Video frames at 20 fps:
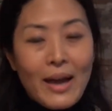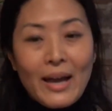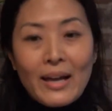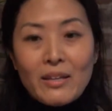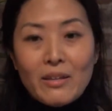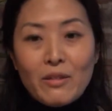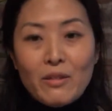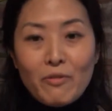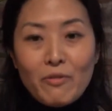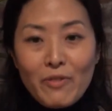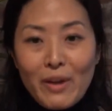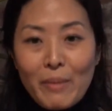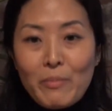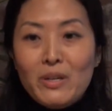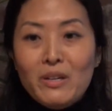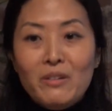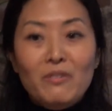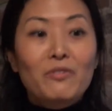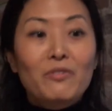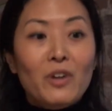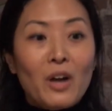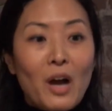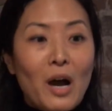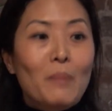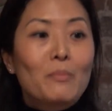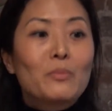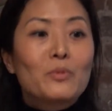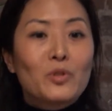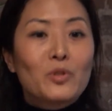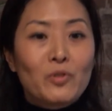that the feminine
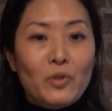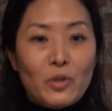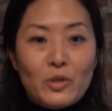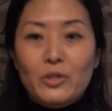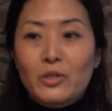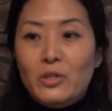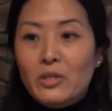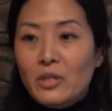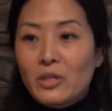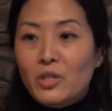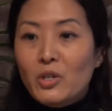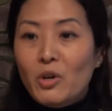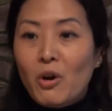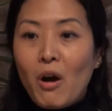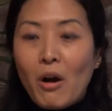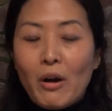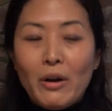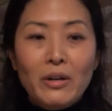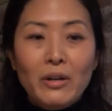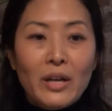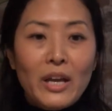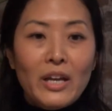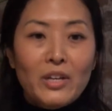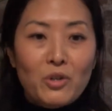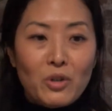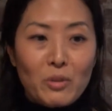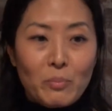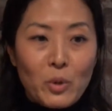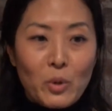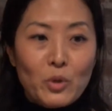comes first. Your heart
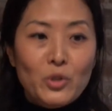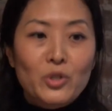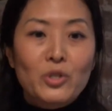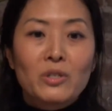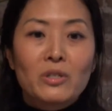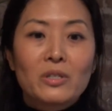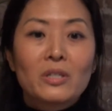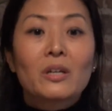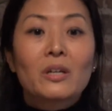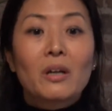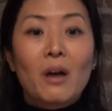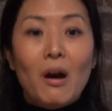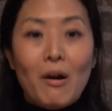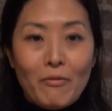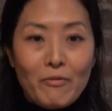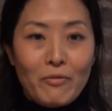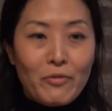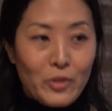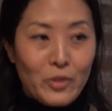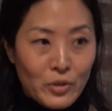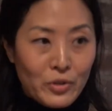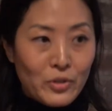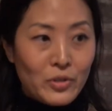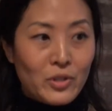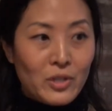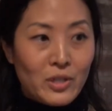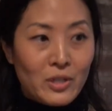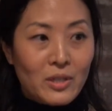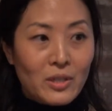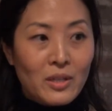and your emotions come
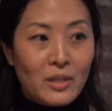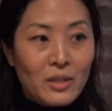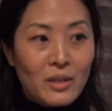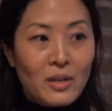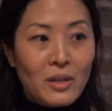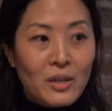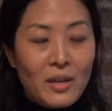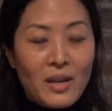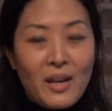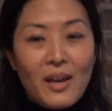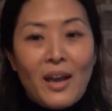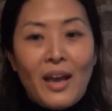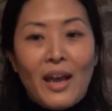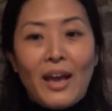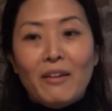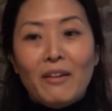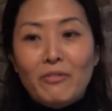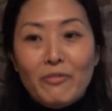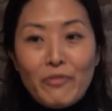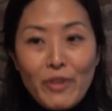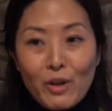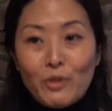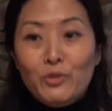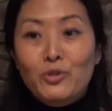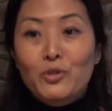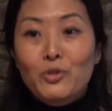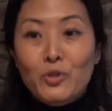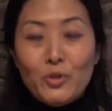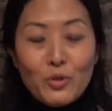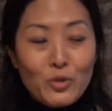first, and
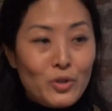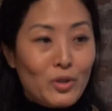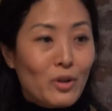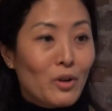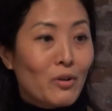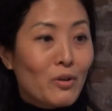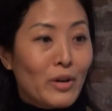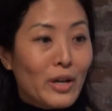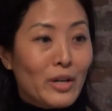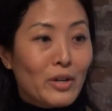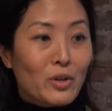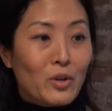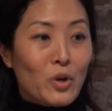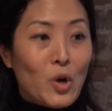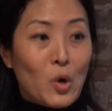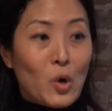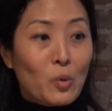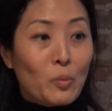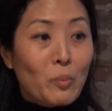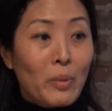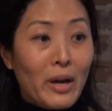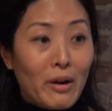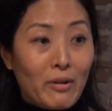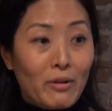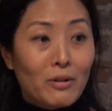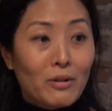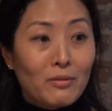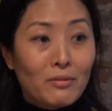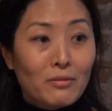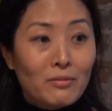fail to do so at your own
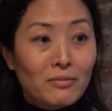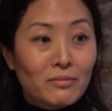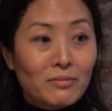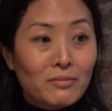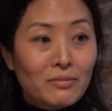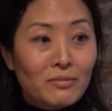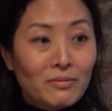peril.